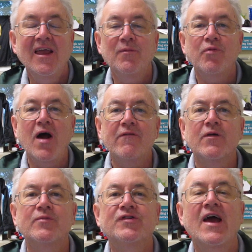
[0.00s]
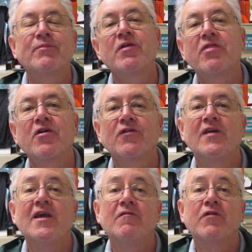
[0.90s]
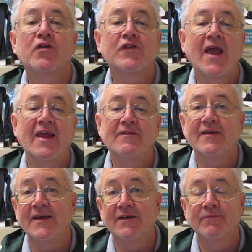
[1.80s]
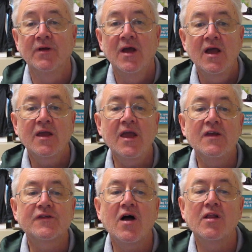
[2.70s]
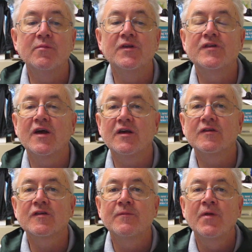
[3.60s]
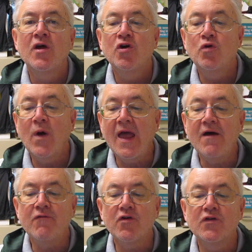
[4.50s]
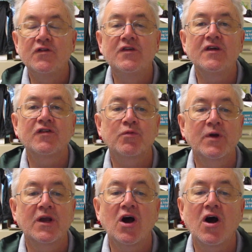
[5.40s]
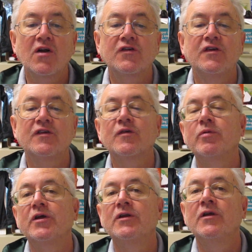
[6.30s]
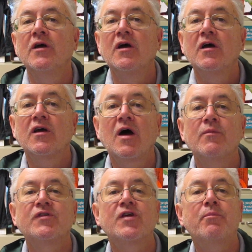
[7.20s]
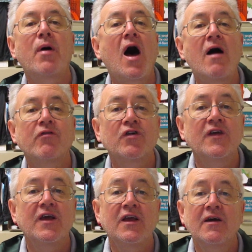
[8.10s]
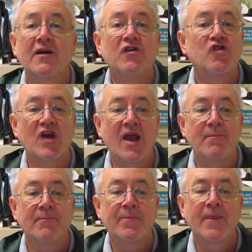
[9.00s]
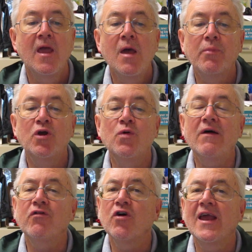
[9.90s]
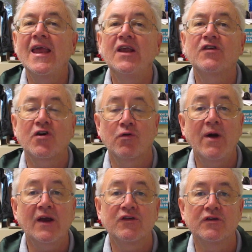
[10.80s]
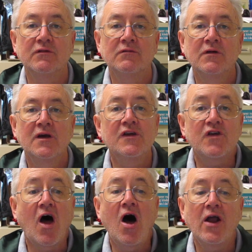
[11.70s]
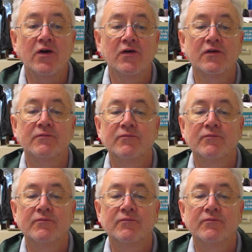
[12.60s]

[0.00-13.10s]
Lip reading: In Proverbs chapter 13, verse 18, King Solomon says, "Whoever disregards discipline comes to poverty and shame, but whoever heeds correction is honored."